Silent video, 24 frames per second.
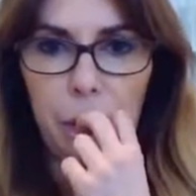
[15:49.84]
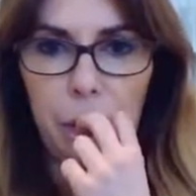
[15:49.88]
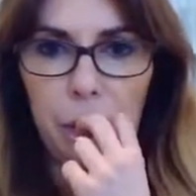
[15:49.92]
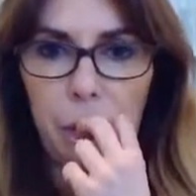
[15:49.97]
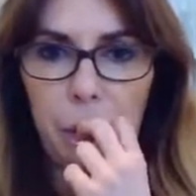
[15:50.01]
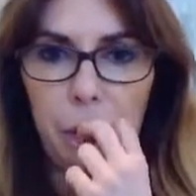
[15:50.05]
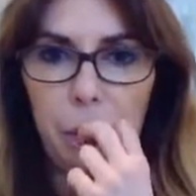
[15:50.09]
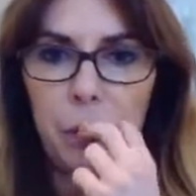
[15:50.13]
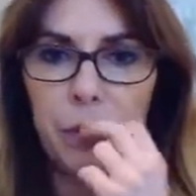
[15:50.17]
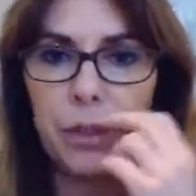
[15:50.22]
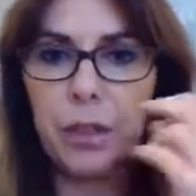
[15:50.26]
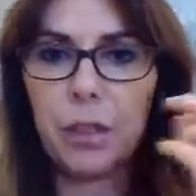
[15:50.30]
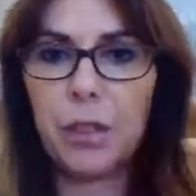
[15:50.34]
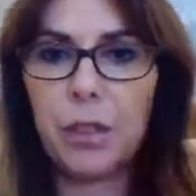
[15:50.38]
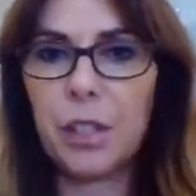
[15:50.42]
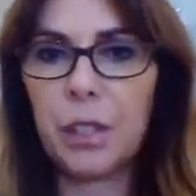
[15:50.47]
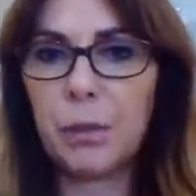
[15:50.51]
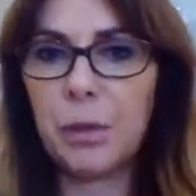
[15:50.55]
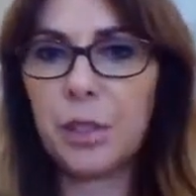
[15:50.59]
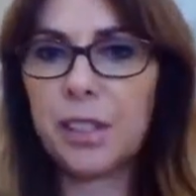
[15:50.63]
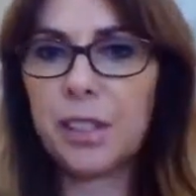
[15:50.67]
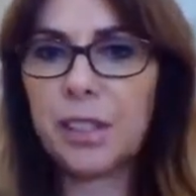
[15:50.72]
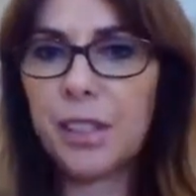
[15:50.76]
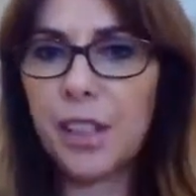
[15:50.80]
What did
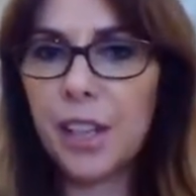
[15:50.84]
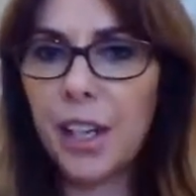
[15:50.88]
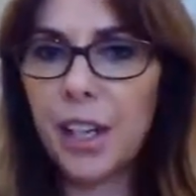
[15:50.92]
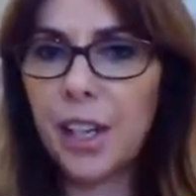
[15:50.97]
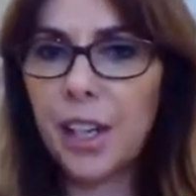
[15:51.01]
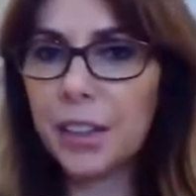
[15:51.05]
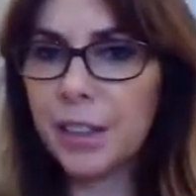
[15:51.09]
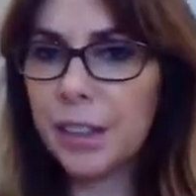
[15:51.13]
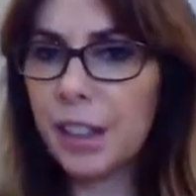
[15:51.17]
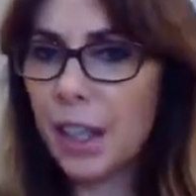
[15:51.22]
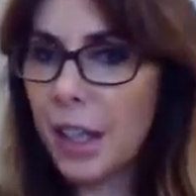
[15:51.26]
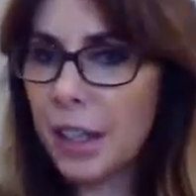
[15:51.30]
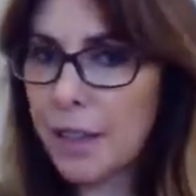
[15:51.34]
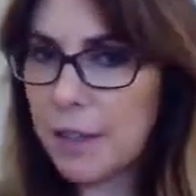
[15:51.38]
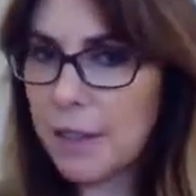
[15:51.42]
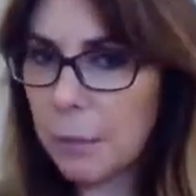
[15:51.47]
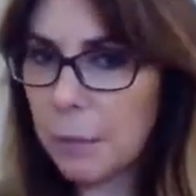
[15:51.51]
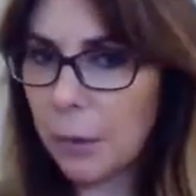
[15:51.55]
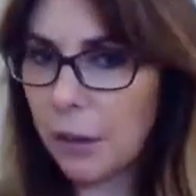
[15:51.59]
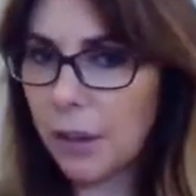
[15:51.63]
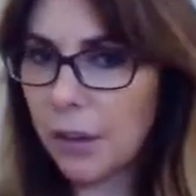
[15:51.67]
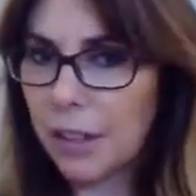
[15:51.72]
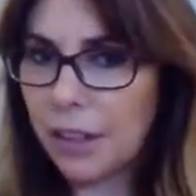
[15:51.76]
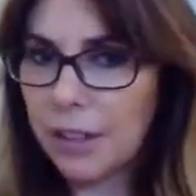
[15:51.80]
you internalize
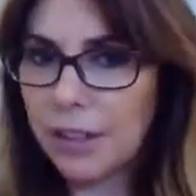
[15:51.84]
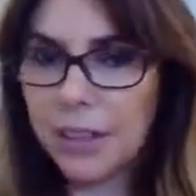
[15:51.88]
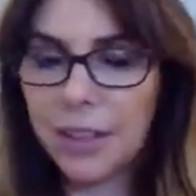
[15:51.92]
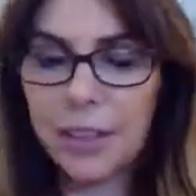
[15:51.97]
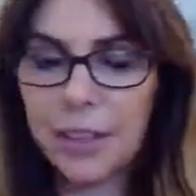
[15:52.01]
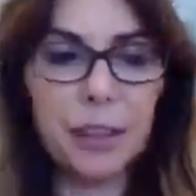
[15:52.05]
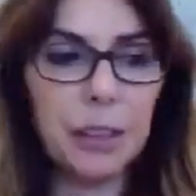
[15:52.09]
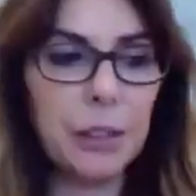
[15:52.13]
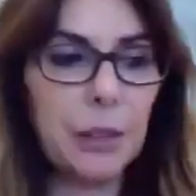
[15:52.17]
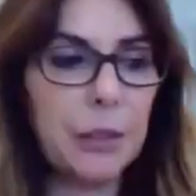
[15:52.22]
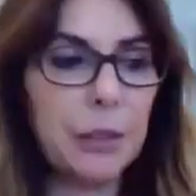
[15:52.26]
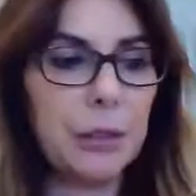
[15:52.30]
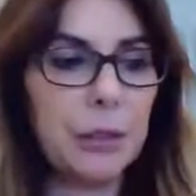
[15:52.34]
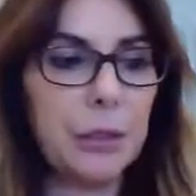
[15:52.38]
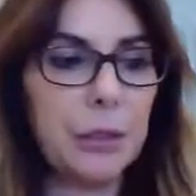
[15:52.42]
about yourself?